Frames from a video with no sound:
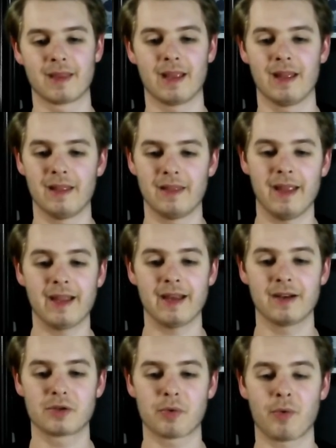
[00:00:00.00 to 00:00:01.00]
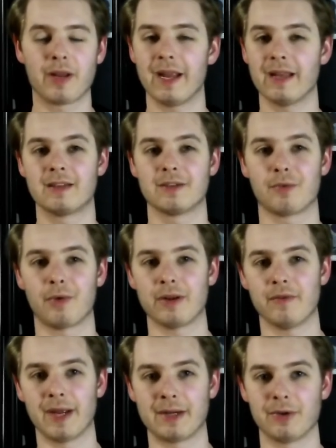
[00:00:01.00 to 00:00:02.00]
They get a 28-20
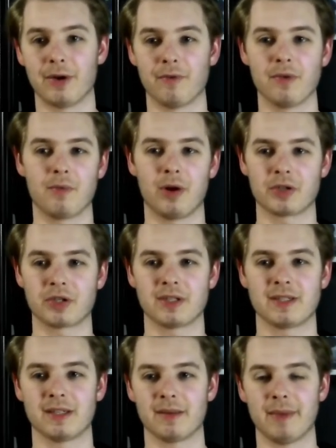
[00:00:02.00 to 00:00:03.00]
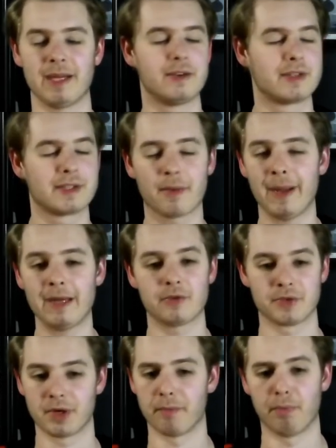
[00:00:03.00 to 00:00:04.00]
victory over the Washington Commanders. The Commanders
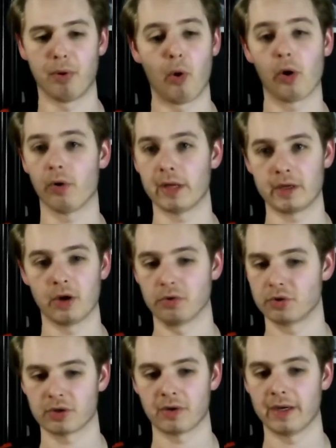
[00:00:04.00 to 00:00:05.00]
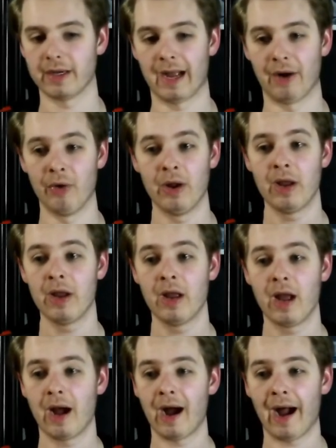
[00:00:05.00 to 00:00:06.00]
are poorly coached right now.
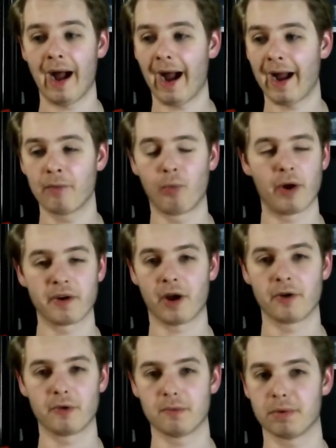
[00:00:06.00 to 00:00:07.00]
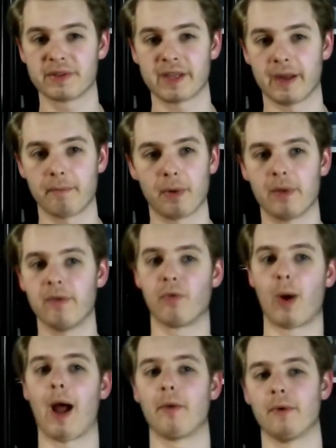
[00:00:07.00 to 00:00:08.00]
I 100% believe
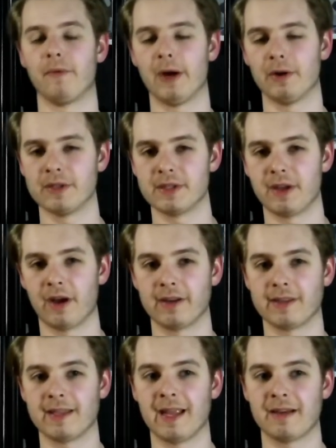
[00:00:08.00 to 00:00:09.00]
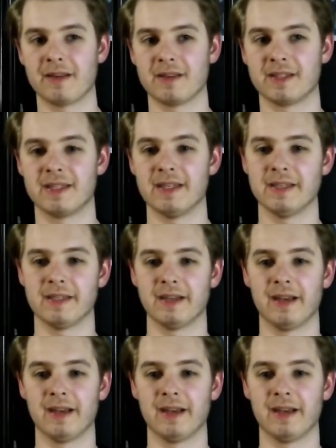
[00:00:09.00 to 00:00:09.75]
Ron Rivera is done at the end of the season.